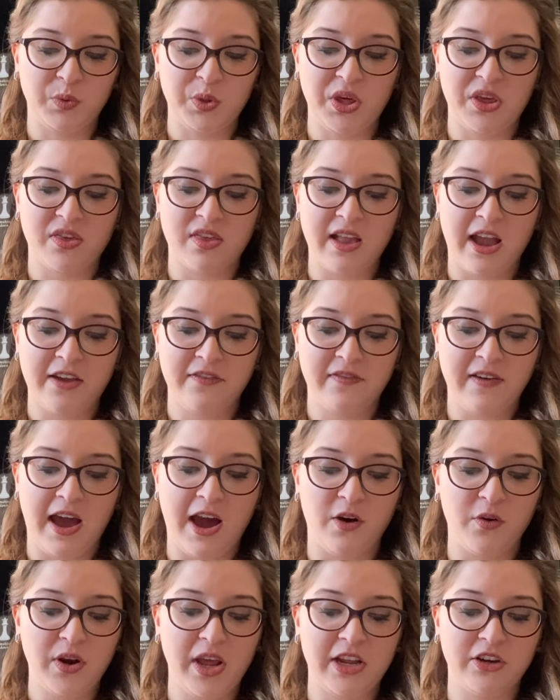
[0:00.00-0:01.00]
with his knife
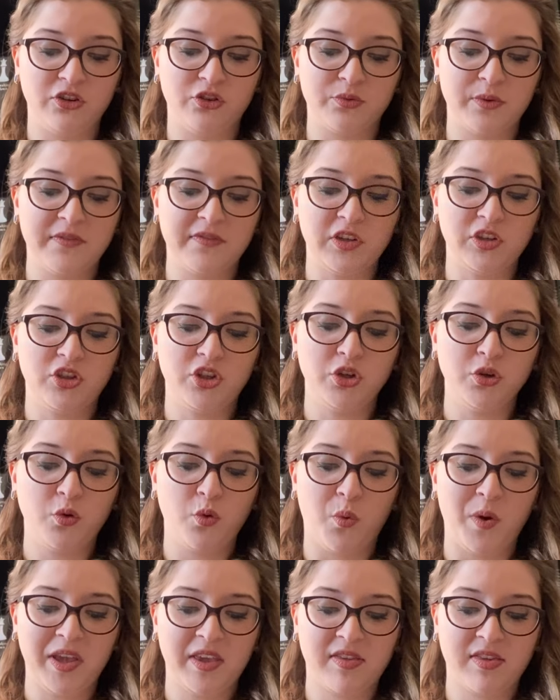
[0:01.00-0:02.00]
out, had driven 2
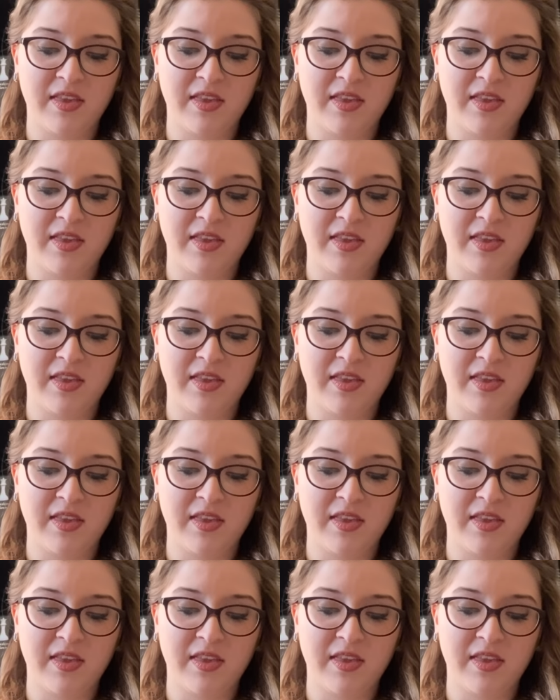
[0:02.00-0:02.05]
quick